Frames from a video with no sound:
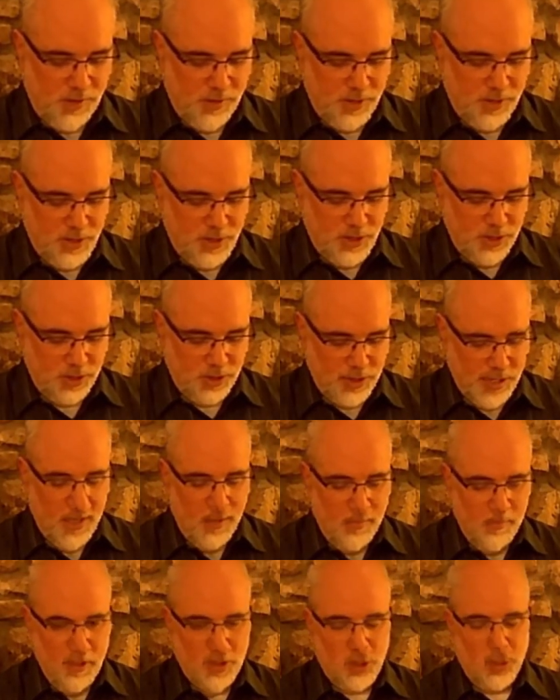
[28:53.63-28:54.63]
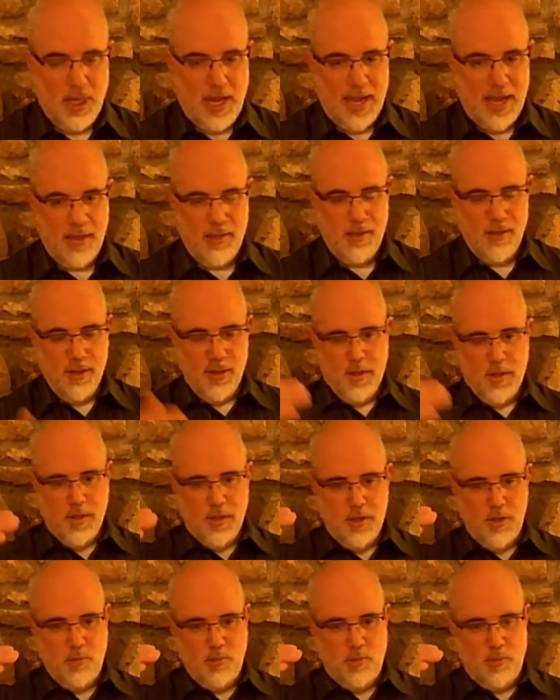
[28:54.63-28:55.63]
This is much like,
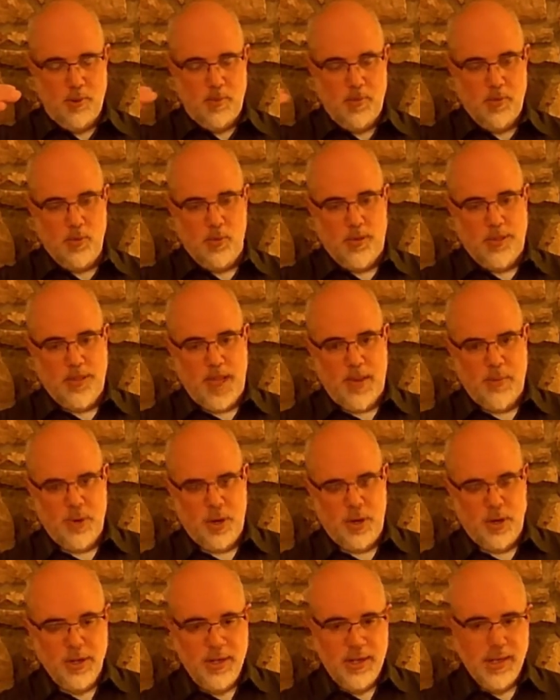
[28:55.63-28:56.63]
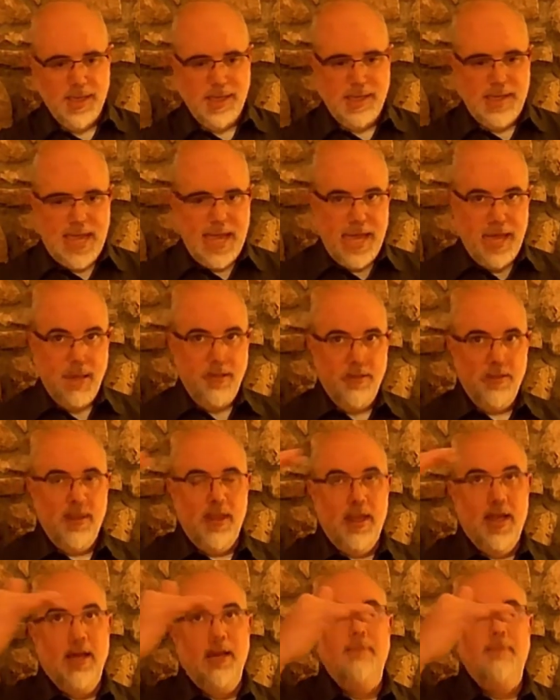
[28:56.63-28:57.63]
you'll remember when they were laying
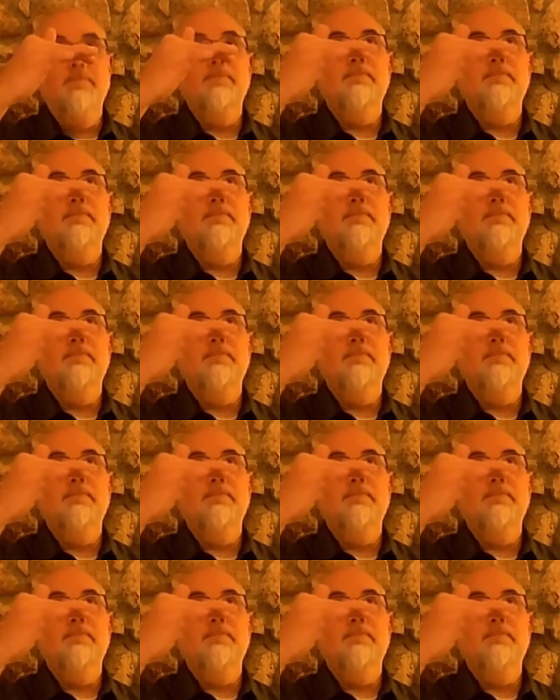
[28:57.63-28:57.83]
the